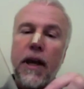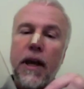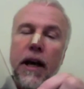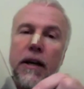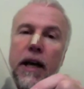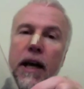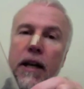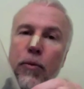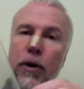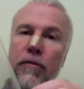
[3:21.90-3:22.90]
At
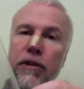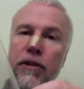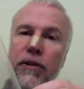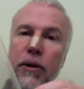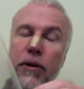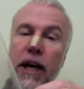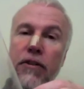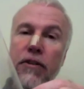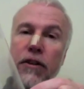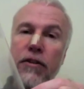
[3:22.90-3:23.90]
any one of these
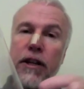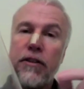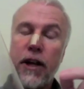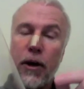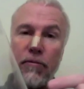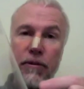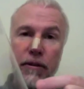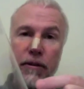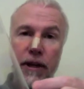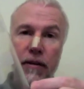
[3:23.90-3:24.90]
locations, and it's helpful to
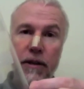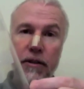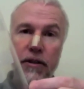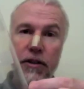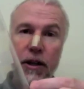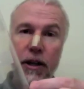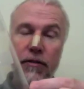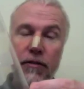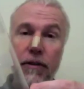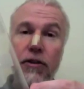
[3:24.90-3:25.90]
think of these as, as
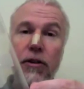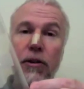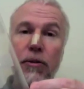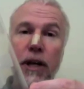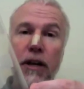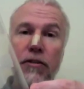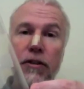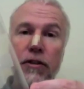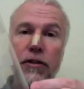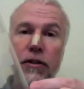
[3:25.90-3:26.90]
physical
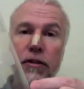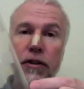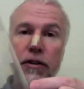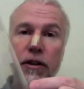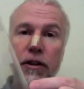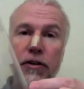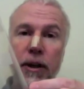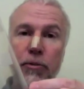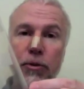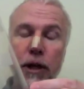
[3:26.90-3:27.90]
locations, just
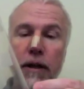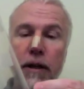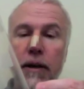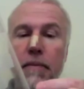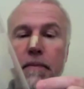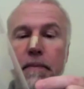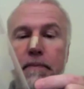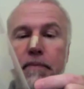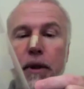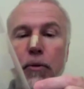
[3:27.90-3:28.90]
conceptually.
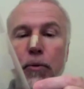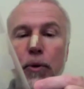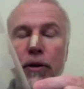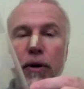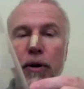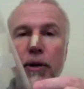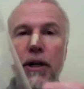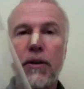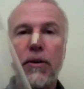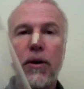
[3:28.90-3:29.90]
Uh-huh. Whether I'm
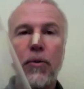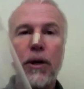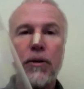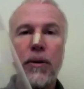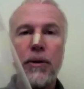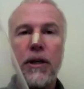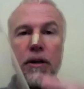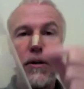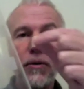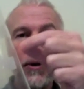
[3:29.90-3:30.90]
here or whether I'm
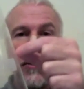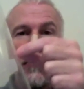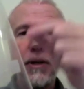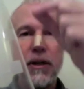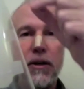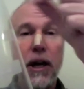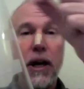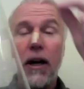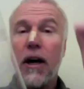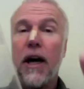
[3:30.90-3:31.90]
here or whether I'm here,
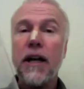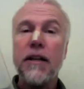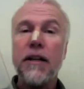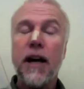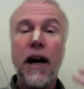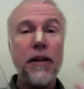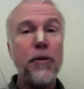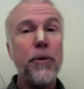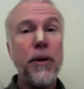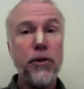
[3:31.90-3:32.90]
I can either
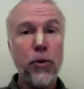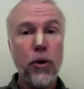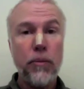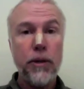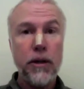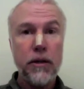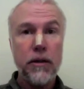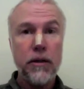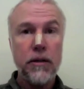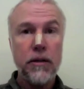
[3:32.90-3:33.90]
be absorbed
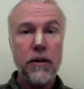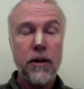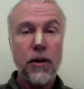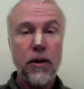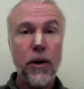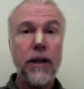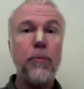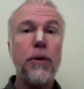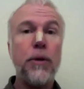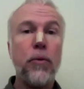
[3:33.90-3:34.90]
or I can
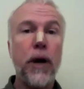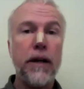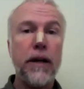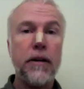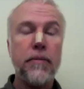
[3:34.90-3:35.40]
be awake.